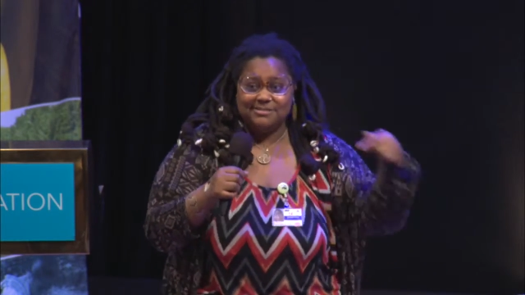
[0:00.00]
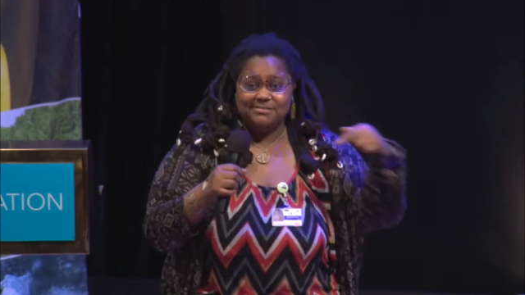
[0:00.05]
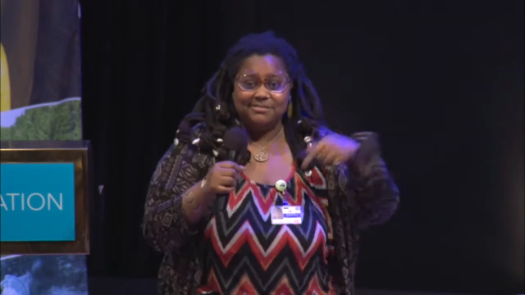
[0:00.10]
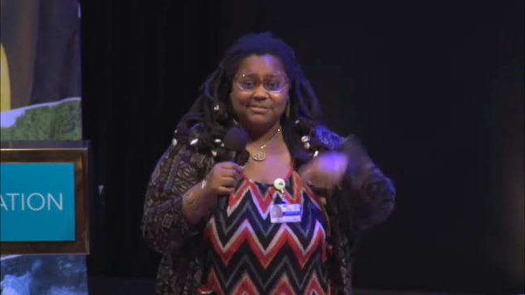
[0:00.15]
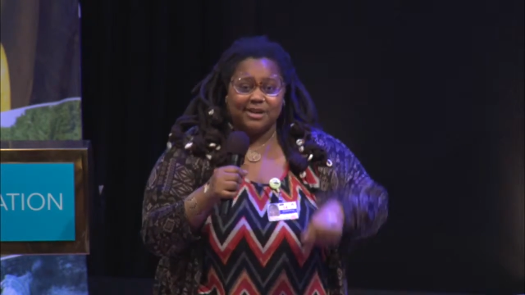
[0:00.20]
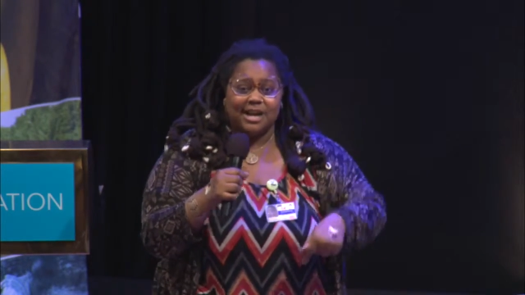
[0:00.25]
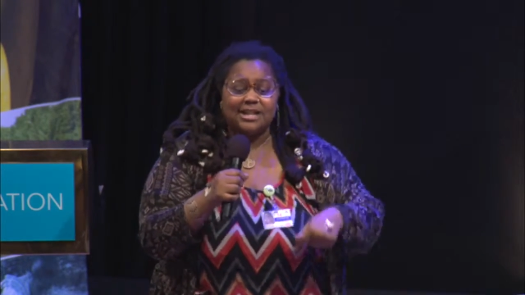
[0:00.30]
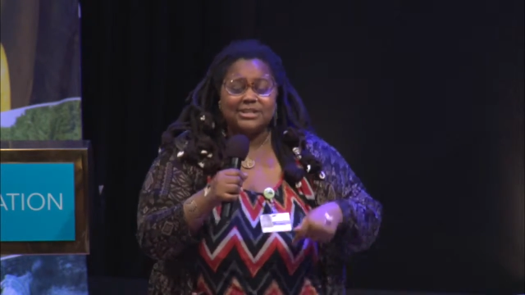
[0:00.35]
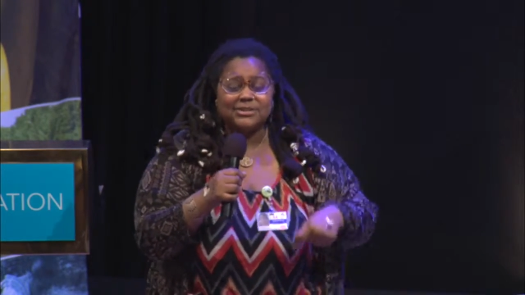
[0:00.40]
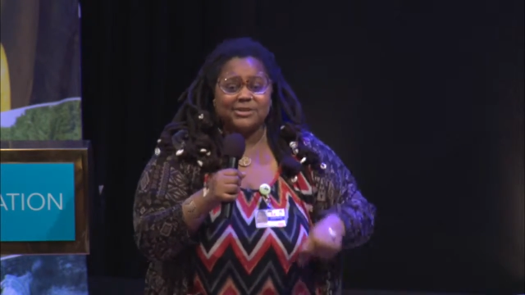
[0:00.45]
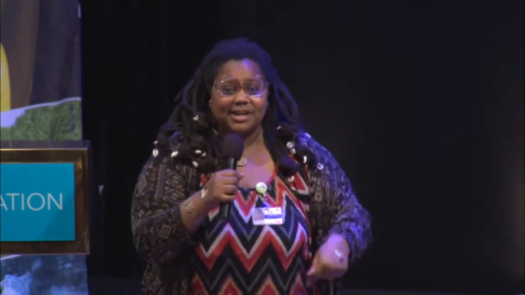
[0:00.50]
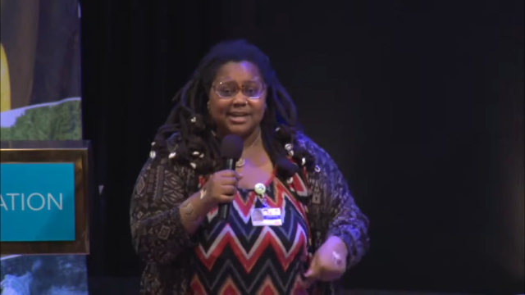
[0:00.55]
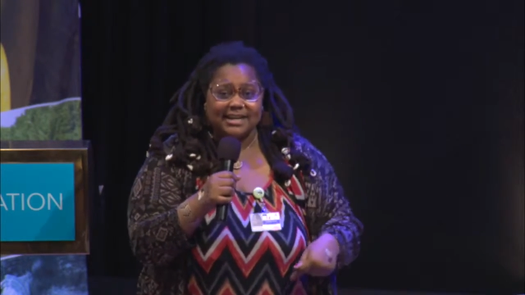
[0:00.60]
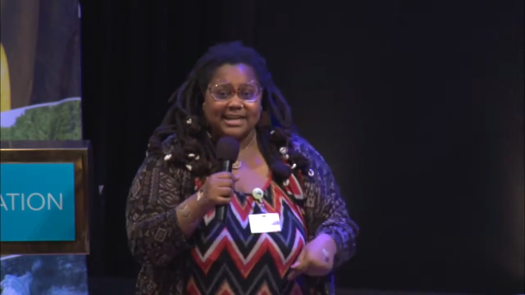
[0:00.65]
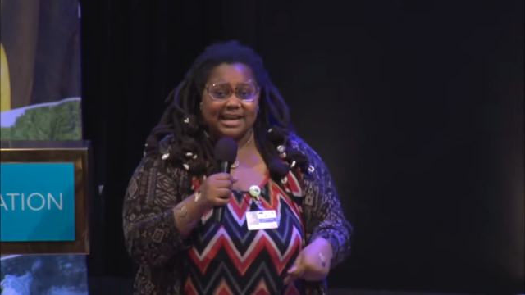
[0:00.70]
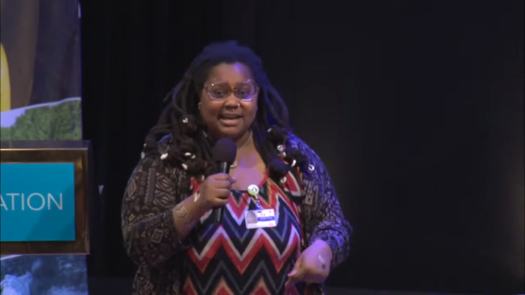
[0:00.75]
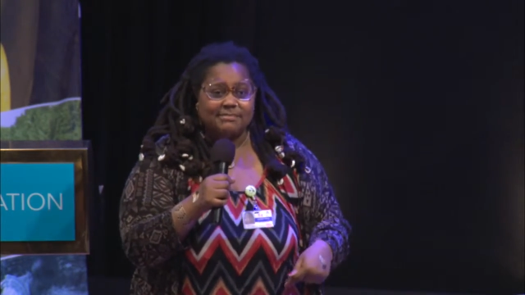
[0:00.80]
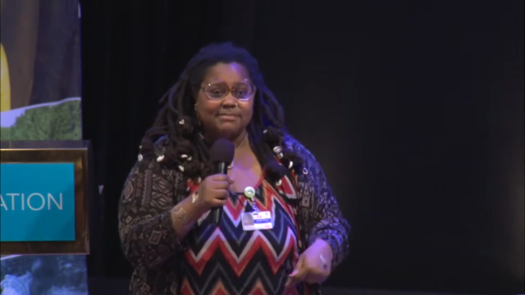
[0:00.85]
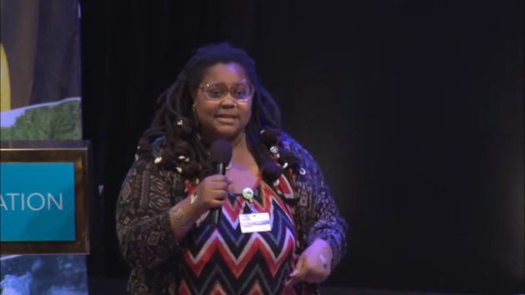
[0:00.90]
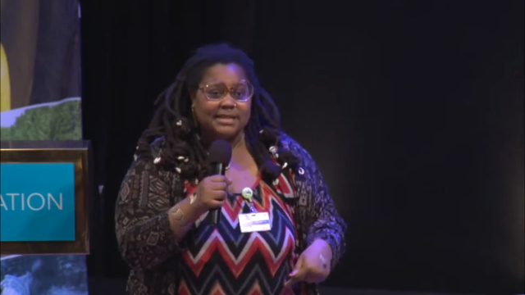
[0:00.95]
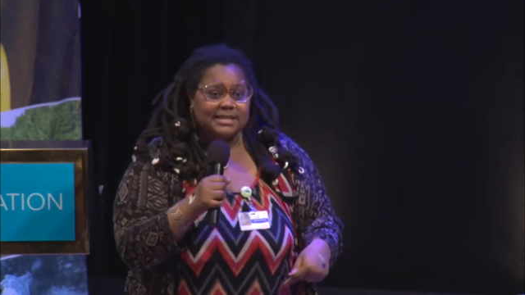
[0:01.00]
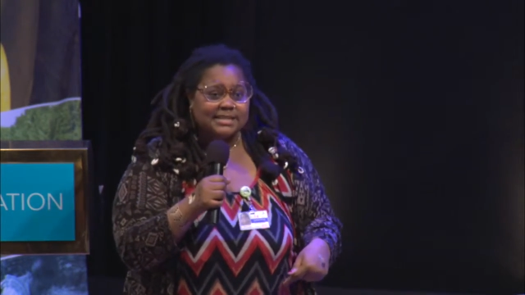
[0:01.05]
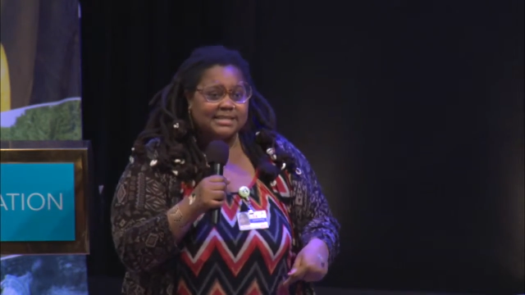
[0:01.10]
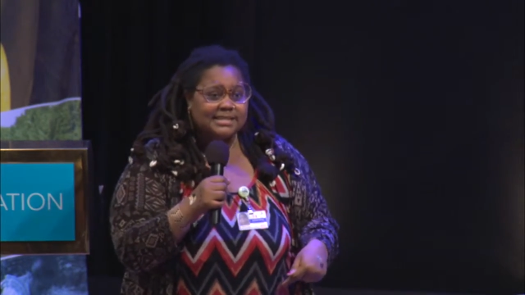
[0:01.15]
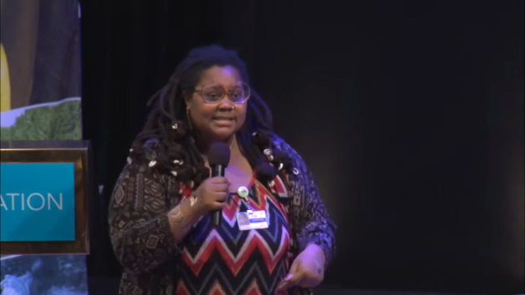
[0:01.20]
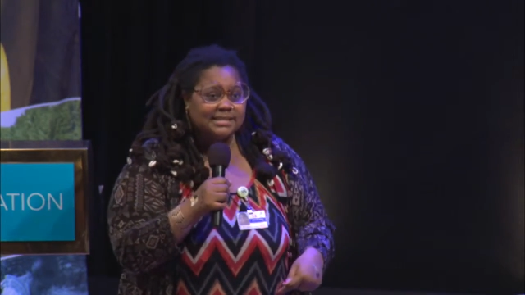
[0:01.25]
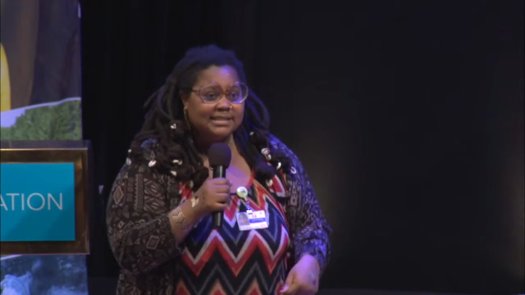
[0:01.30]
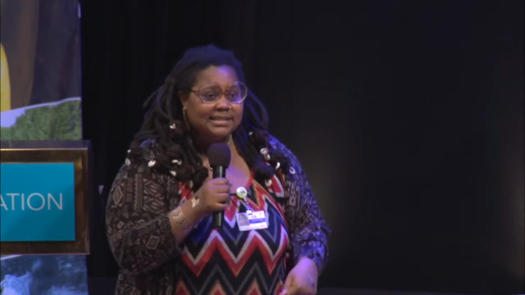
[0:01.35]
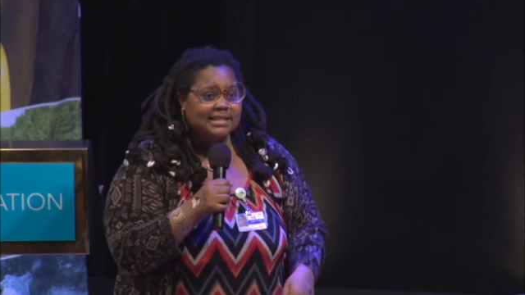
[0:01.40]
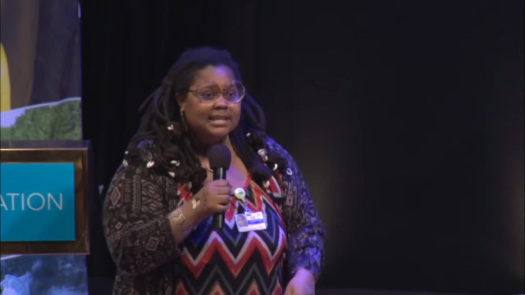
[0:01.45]
brought to our
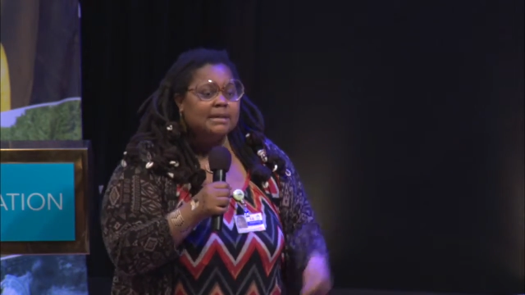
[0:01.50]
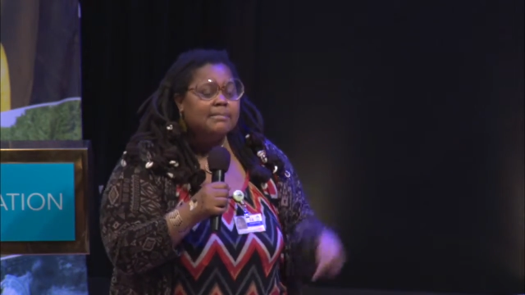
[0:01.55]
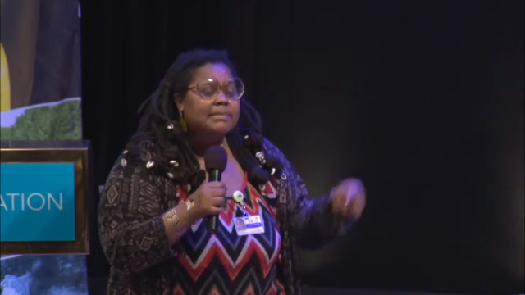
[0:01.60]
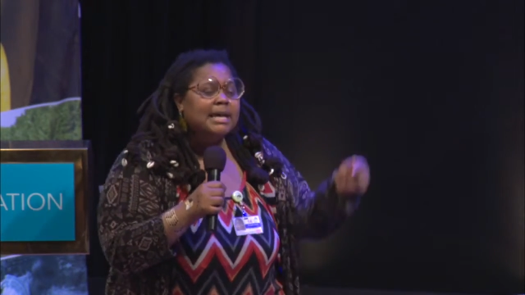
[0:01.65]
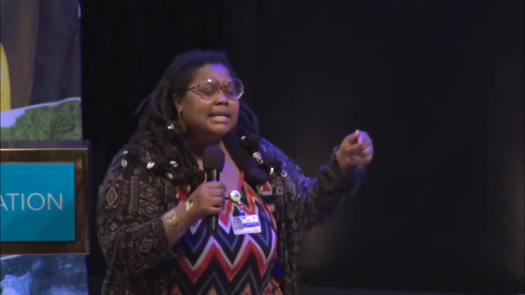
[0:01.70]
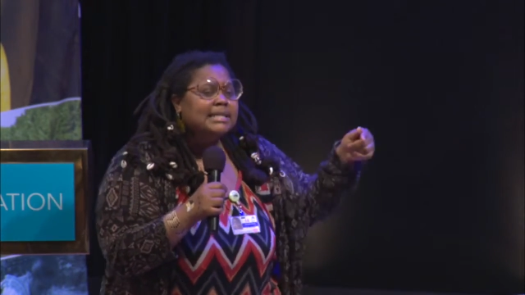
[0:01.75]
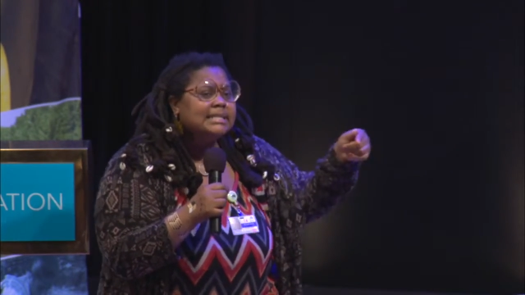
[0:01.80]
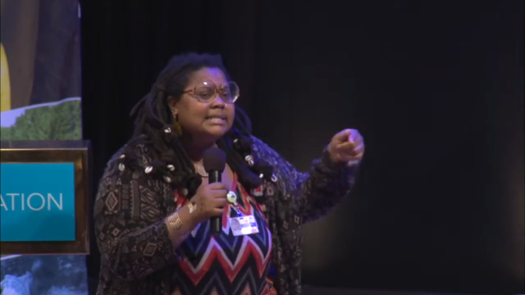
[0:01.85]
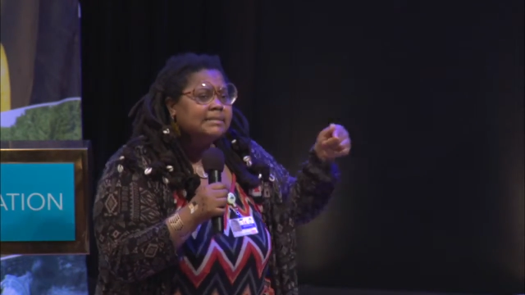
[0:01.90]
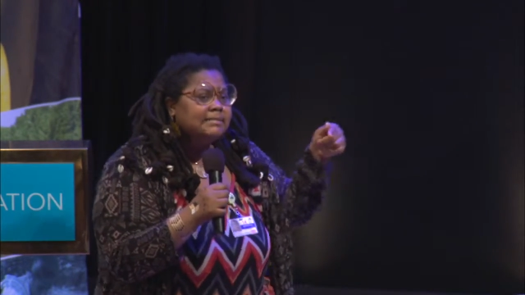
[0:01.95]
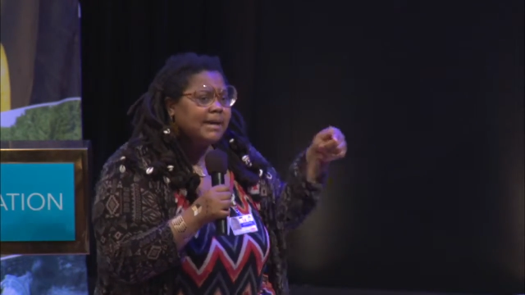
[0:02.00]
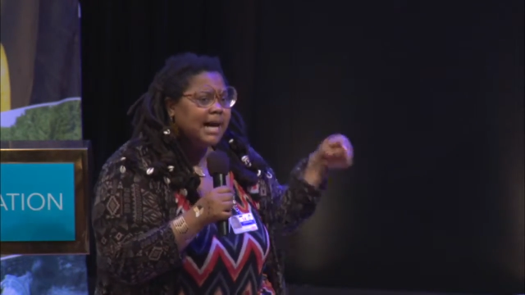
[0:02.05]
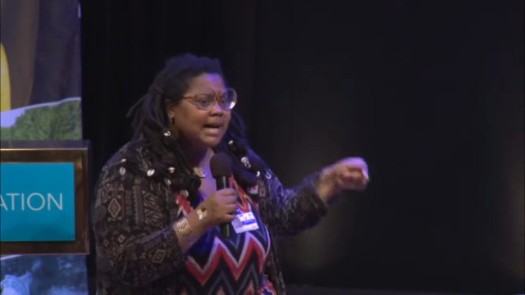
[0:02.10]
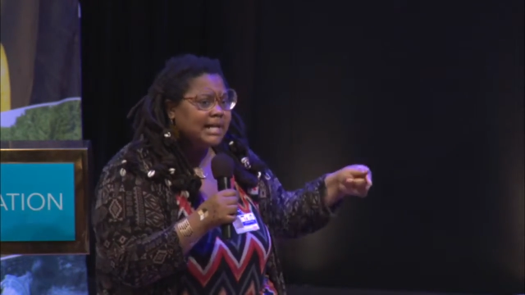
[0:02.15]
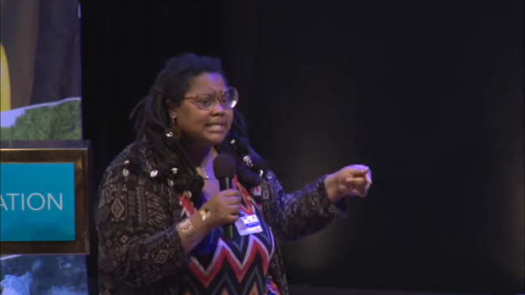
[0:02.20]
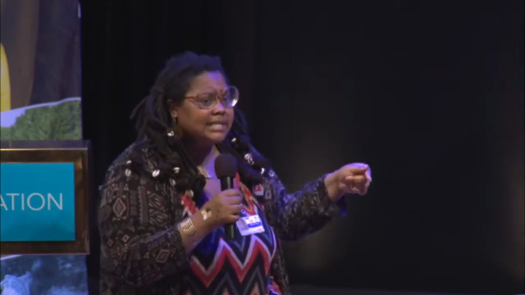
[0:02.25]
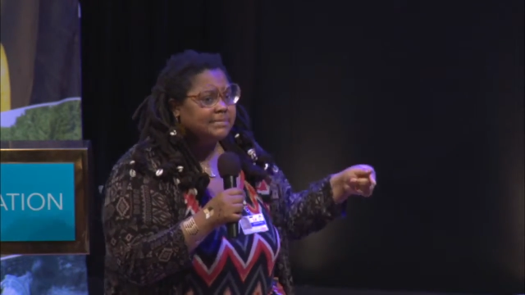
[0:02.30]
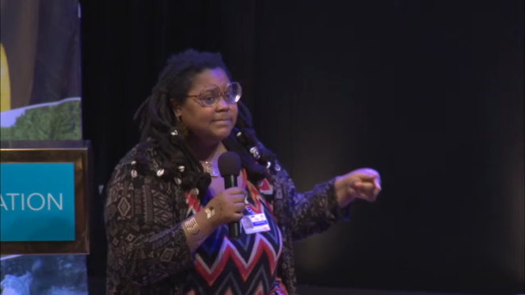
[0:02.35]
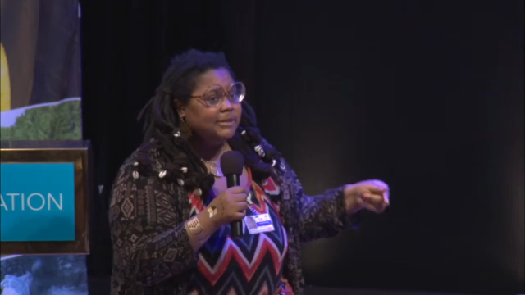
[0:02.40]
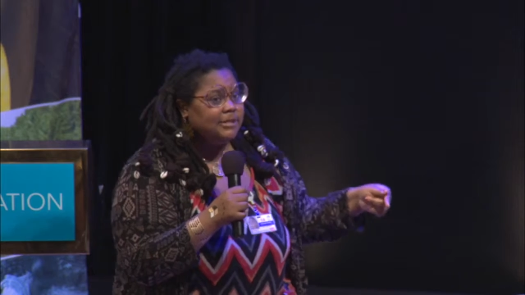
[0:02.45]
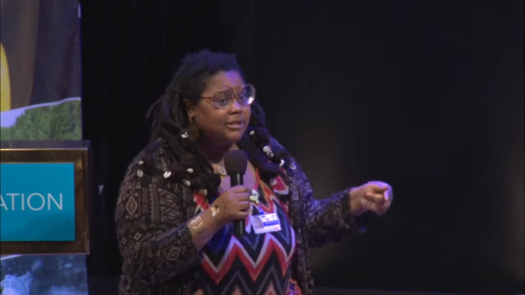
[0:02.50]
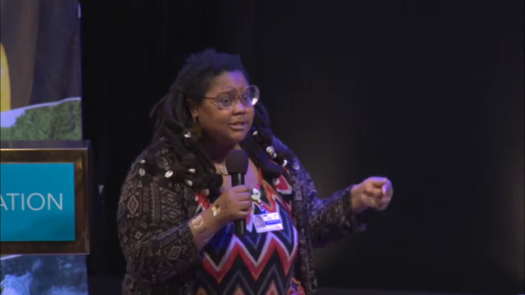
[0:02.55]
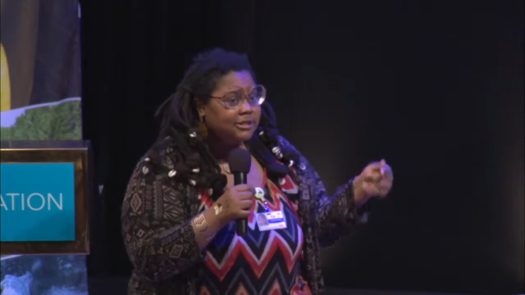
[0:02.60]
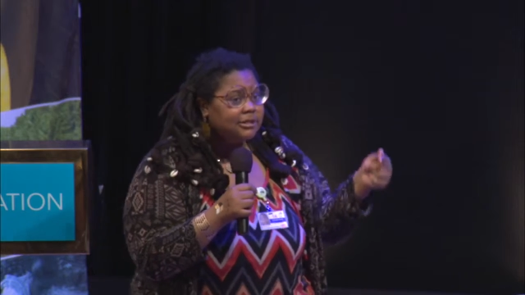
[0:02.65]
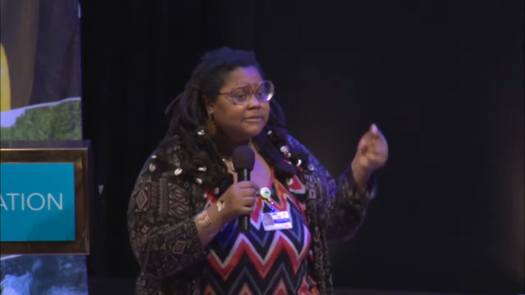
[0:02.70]
campus makes it possible